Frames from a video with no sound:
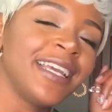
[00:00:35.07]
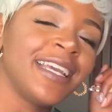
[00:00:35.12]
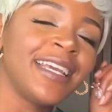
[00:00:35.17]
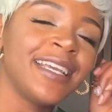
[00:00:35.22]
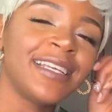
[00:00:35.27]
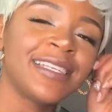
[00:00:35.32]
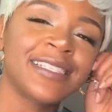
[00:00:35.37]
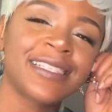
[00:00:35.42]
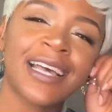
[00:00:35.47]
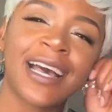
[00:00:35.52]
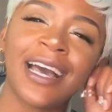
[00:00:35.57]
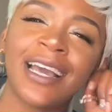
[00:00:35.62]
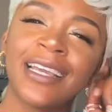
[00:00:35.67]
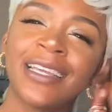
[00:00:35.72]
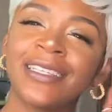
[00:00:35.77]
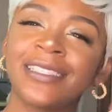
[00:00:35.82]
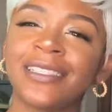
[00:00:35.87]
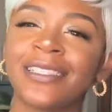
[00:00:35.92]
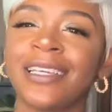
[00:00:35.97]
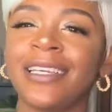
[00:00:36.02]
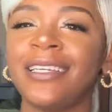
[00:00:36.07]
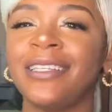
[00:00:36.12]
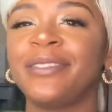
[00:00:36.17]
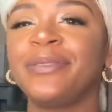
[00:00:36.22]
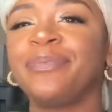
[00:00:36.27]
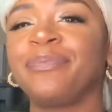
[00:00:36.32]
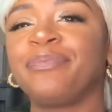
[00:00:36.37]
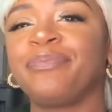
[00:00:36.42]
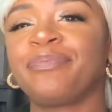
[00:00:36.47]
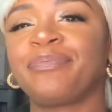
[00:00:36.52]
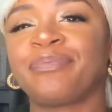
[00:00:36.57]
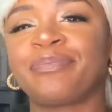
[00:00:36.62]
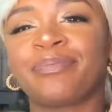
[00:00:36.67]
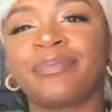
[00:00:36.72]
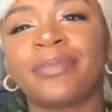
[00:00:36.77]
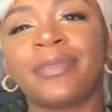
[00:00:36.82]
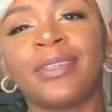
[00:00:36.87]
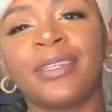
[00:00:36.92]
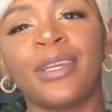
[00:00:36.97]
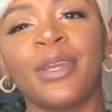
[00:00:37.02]
It's icy.
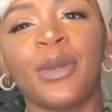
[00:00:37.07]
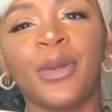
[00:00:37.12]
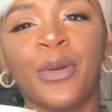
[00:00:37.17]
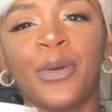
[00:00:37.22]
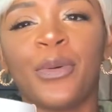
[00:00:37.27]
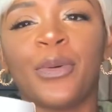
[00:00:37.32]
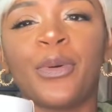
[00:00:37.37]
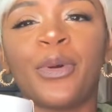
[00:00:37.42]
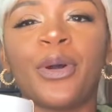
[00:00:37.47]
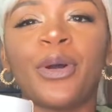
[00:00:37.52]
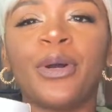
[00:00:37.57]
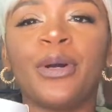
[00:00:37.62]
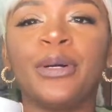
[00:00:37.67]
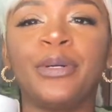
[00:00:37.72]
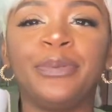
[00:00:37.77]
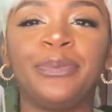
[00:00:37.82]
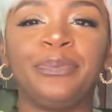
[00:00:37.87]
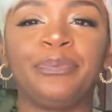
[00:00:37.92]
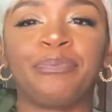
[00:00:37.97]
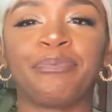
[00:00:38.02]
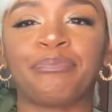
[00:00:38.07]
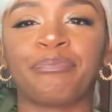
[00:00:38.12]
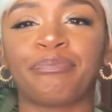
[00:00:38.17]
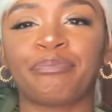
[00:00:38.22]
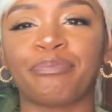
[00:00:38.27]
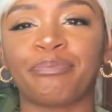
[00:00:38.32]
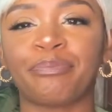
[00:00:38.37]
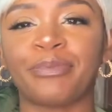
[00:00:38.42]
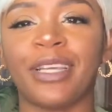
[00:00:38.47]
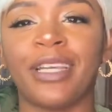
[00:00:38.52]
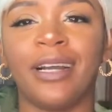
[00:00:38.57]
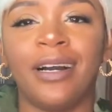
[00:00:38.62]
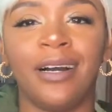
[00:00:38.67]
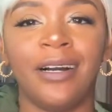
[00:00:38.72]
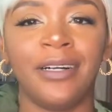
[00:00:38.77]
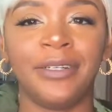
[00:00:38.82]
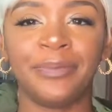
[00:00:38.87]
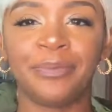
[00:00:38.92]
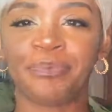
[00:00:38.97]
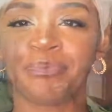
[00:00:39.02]
Whew.
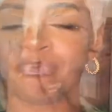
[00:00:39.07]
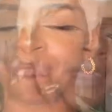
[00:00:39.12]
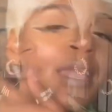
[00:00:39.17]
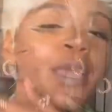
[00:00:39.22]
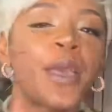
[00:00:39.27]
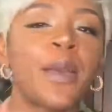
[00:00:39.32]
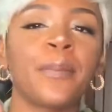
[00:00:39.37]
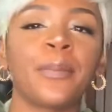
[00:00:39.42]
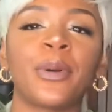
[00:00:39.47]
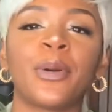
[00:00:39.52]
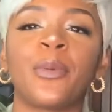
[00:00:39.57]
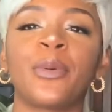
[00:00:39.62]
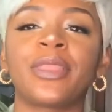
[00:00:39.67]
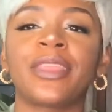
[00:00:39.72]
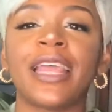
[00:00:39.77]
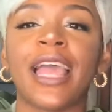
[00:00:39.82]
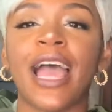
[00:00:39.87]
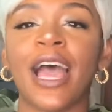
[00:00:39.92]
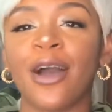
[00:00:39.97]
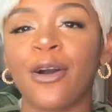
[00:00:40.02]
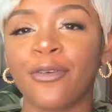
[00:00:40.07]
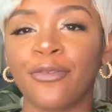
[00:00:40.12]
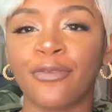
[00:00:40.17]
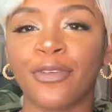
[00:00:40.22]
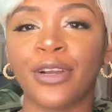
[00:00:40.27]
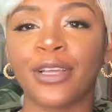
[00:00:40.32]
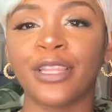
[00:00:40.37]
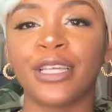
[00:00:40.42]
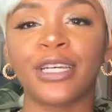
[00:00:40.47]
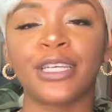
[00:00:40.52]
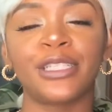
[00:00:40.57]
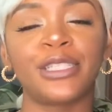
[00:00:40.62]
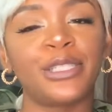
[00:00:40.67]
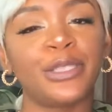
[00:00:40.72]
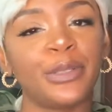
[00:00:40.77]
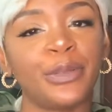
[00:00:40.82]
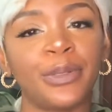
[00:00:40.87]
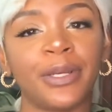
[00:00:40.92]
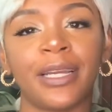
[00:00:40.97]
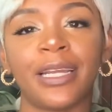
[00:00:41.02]
Y'all. But without further
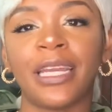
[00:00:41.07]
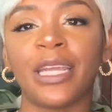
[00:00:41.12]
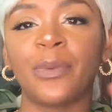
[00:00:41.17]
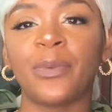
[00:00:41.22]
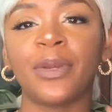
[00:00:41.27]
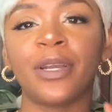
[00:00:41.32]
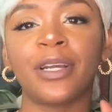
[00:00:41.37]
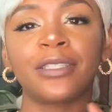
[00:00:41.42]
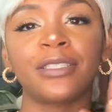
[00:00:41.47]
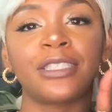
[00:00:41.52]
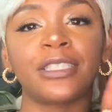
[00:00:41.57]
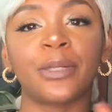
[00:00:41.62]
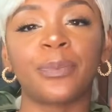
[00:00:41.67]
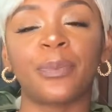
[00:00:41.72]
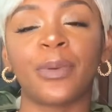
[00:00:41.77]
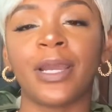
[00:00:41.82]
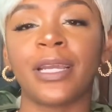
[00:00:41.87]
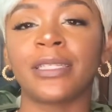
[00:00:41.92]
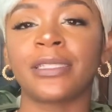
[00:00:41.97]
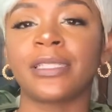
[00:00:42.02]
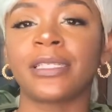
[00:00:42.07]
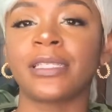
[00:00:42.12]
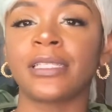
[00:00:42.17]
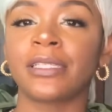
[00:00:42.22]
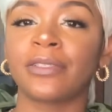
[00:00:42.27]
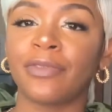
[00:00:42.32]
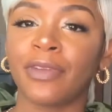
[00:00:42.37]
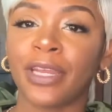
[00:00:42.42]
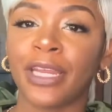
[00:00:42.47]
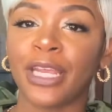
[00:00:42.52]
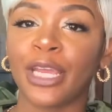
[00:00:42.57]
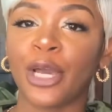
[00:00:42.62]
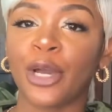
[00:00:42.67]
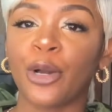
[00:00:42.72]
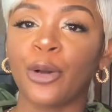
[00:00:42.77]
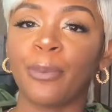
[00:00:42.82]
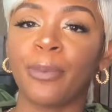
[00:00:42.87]
ado, honey, we're going to jump right into this video.